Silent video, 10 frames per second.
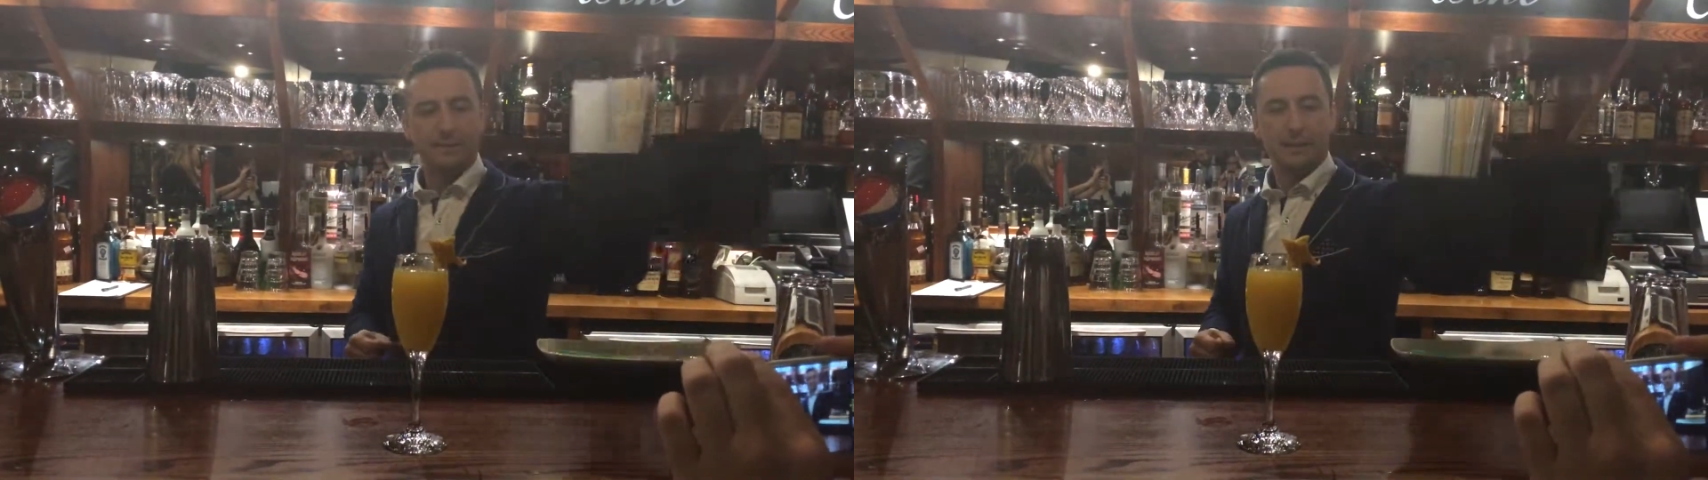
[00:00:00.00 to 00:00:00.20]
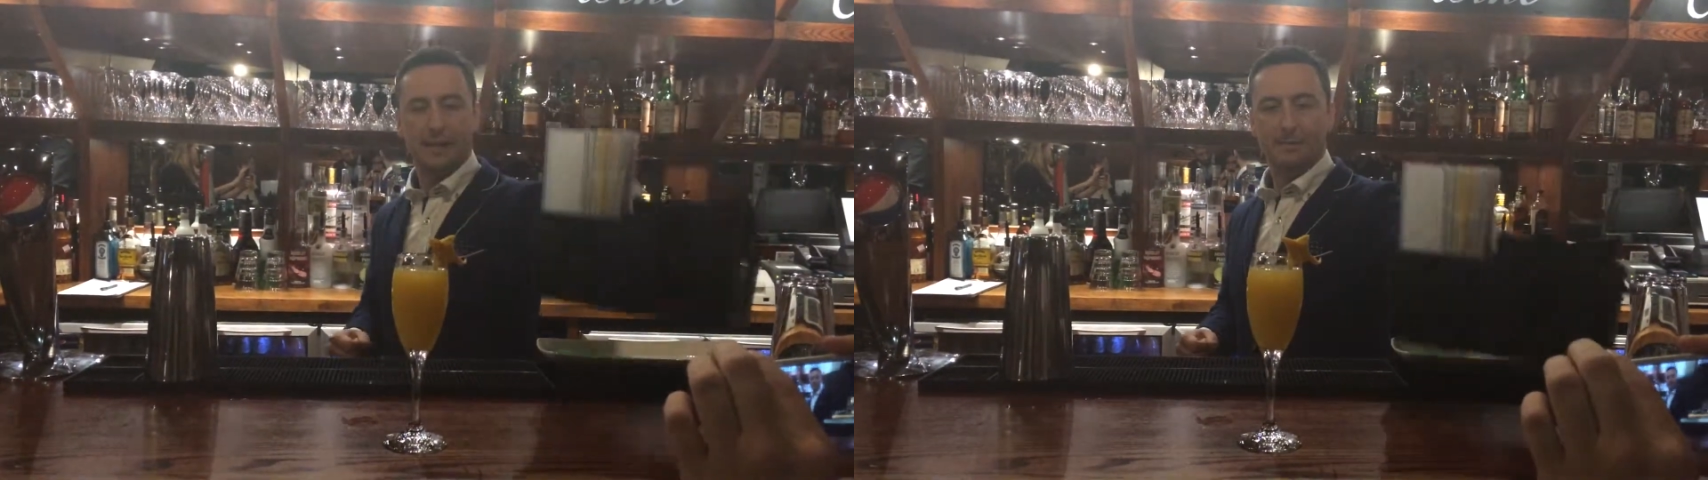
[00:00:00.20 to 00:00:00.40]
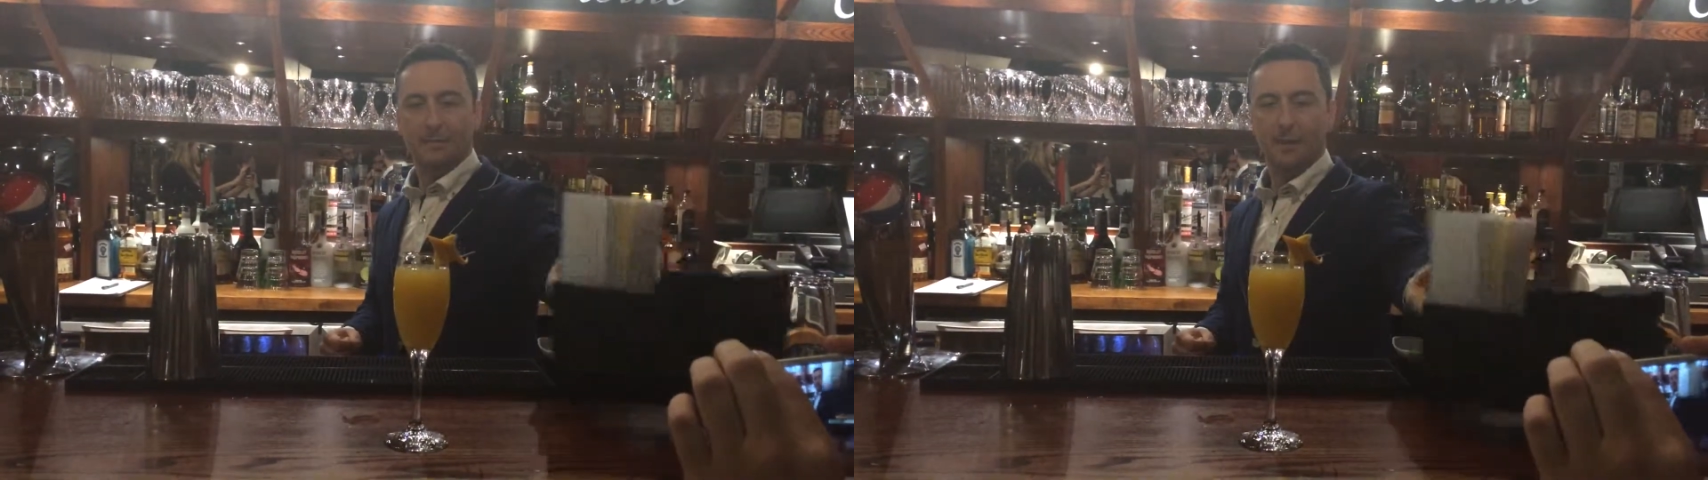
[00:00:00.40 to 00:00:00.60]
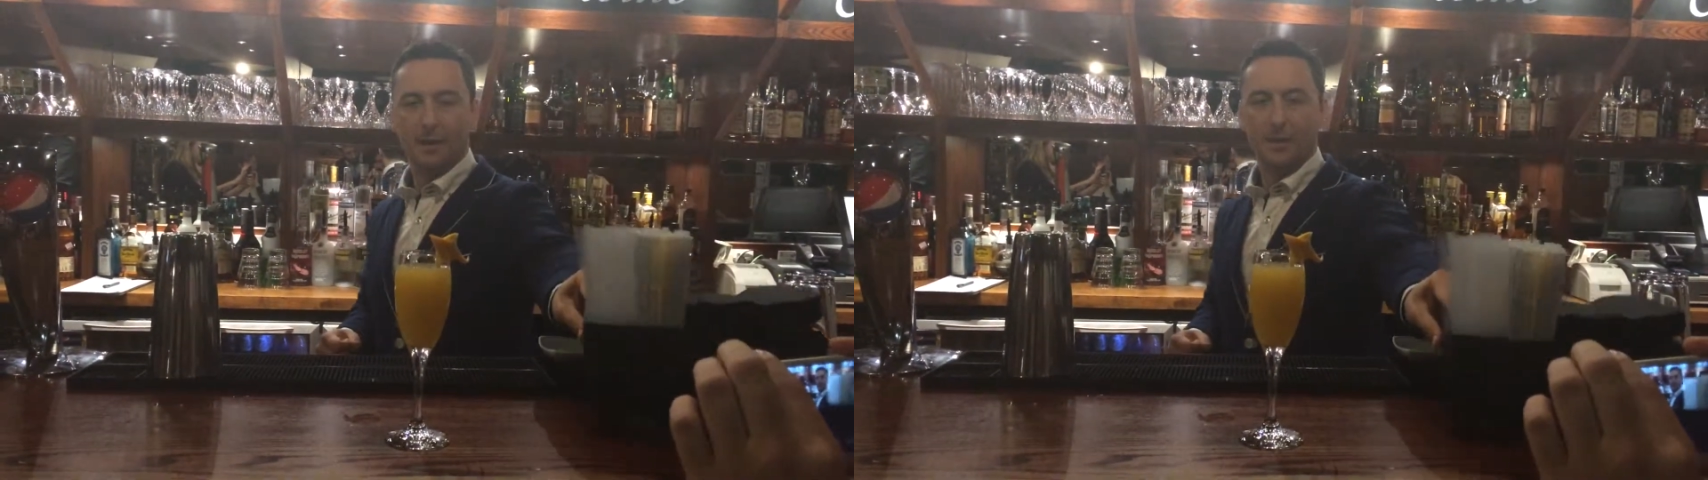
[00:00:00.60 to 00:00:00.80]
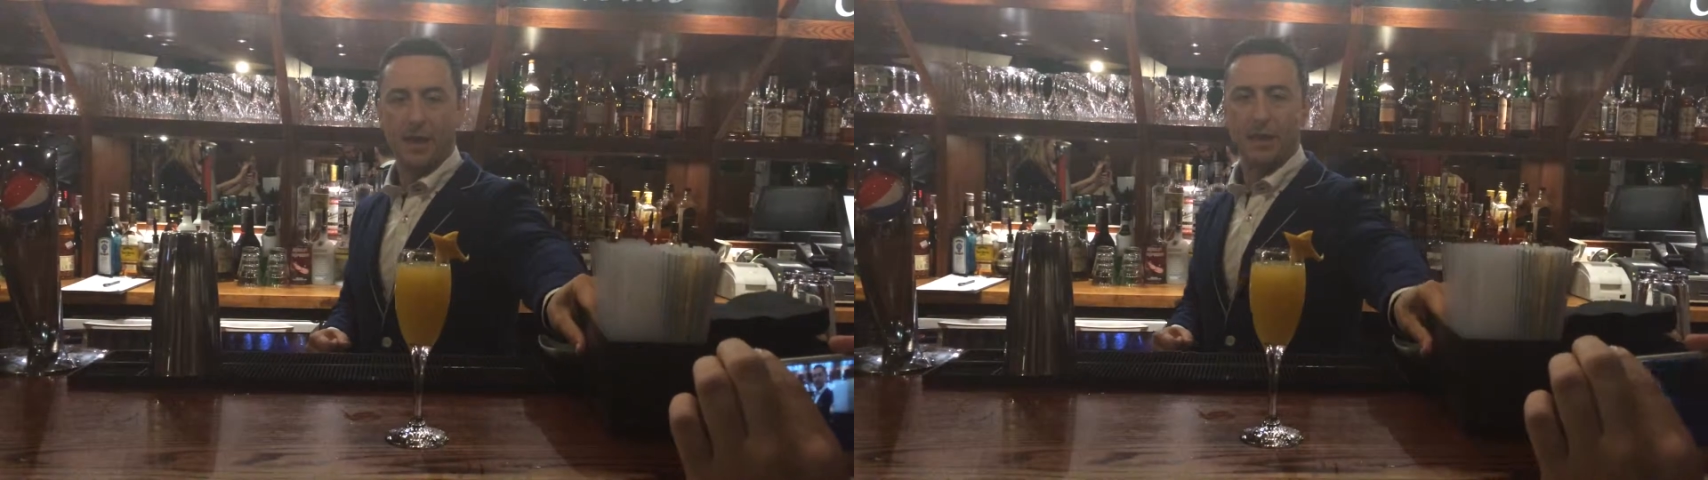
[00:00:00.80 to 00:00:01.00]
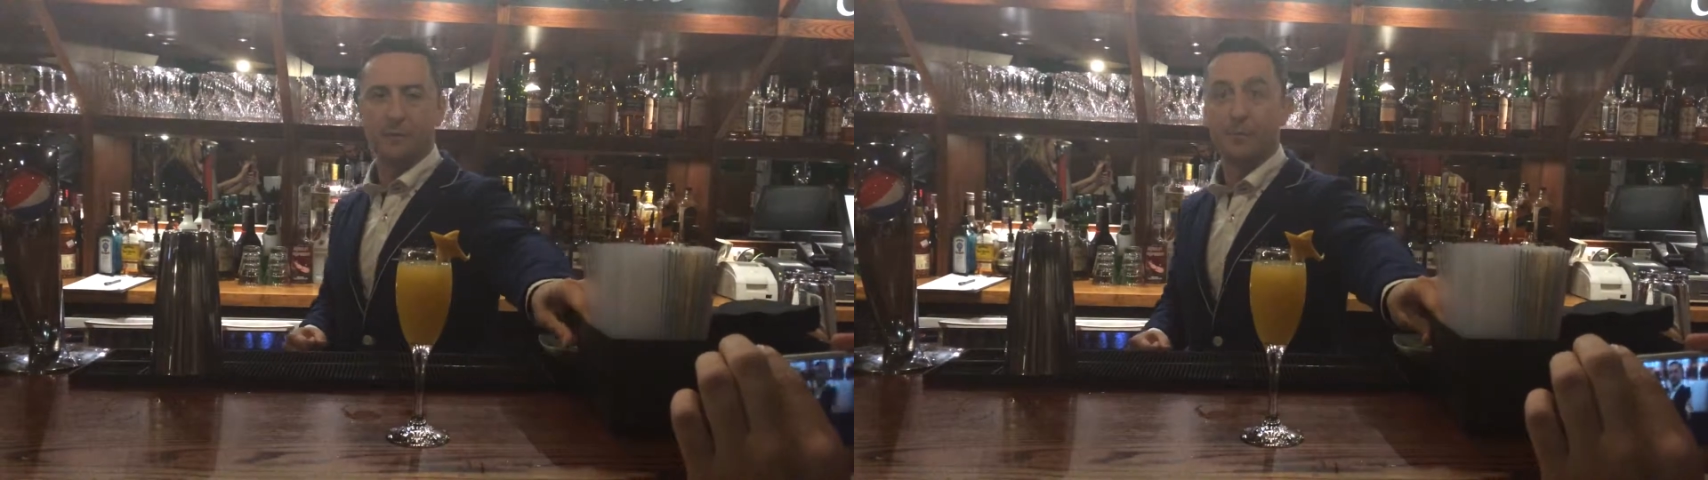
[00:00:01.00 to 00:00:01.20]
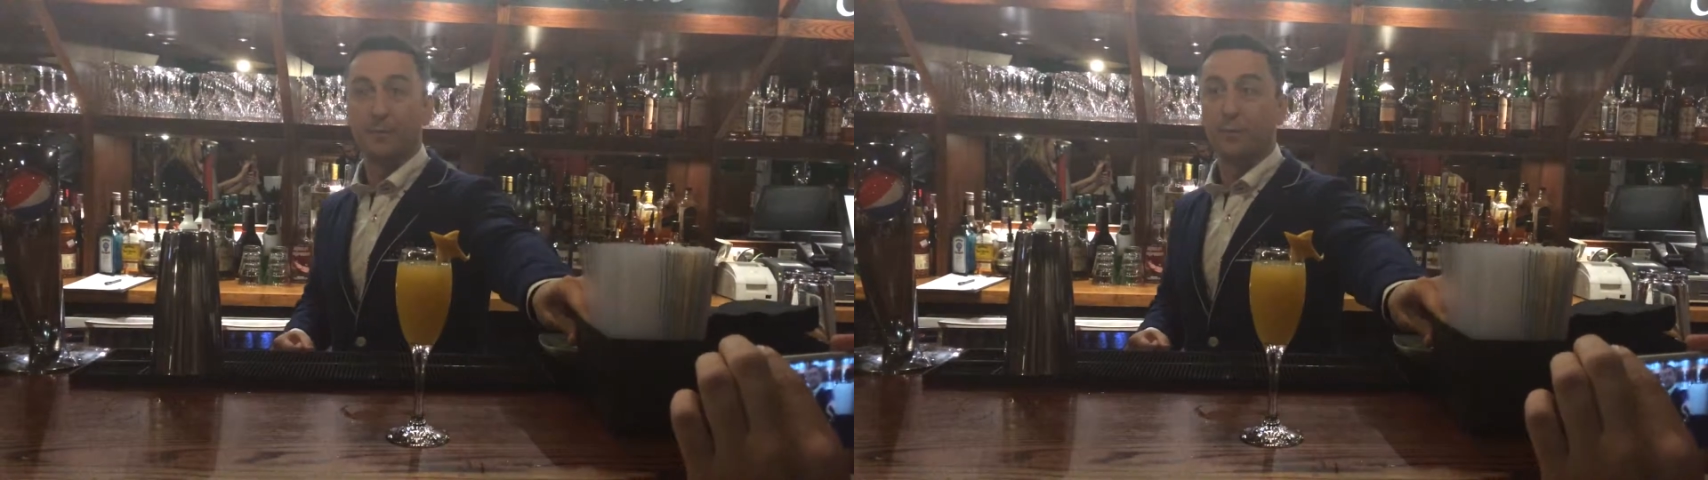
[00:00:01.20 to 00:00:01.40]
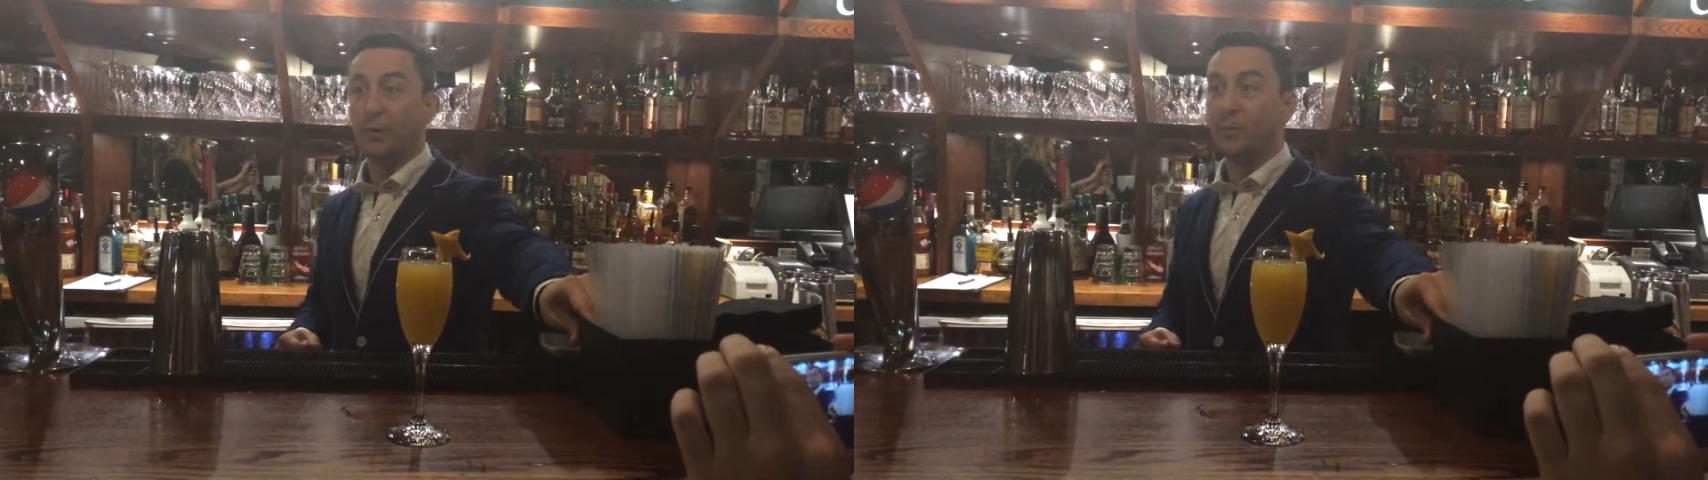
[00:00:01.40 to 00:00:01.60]
and then
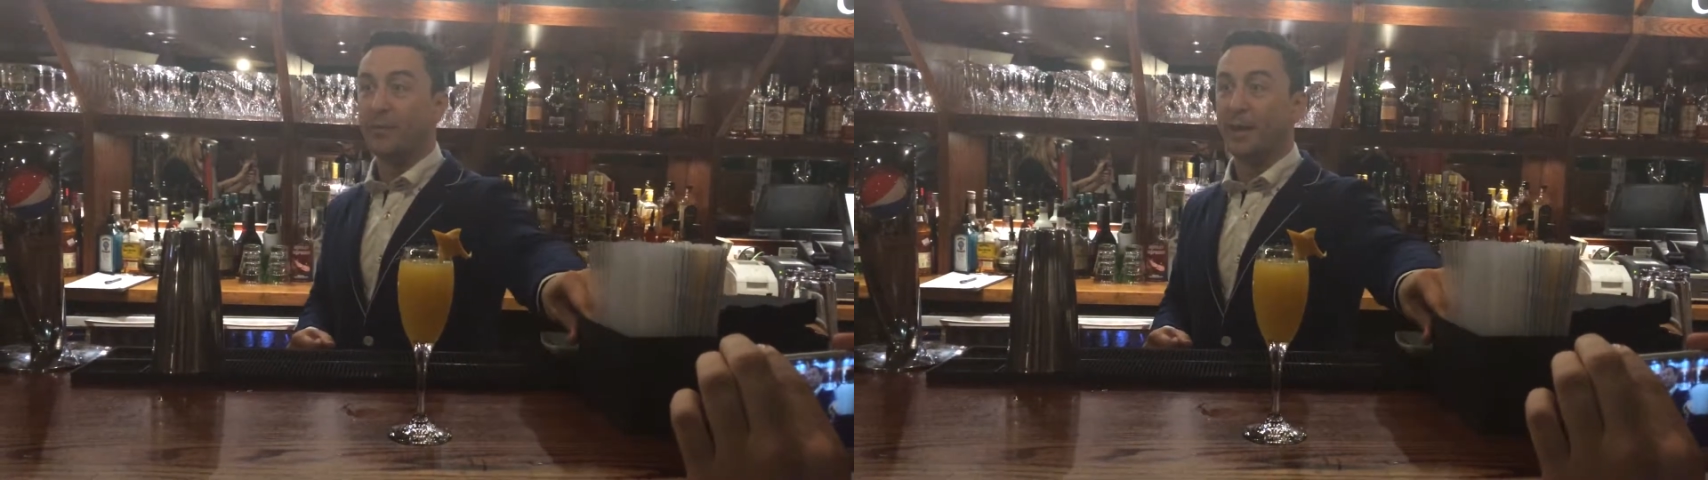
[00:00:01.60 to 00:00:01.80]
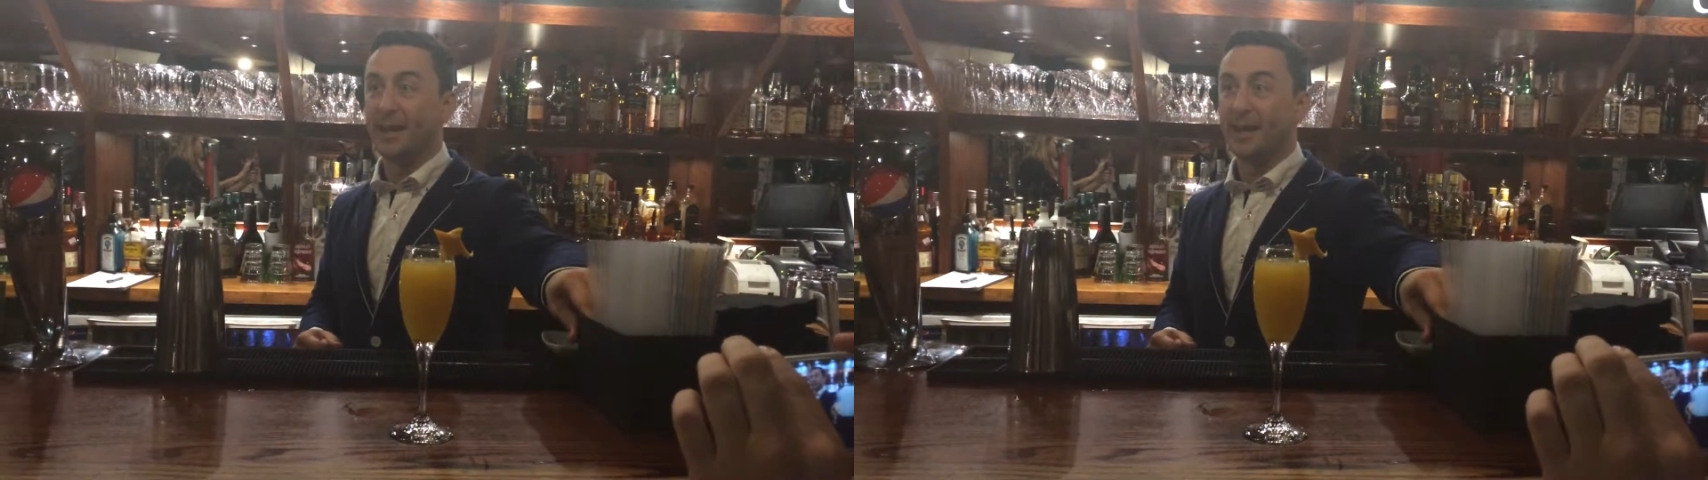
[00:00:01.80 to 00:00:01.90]
somebody will be my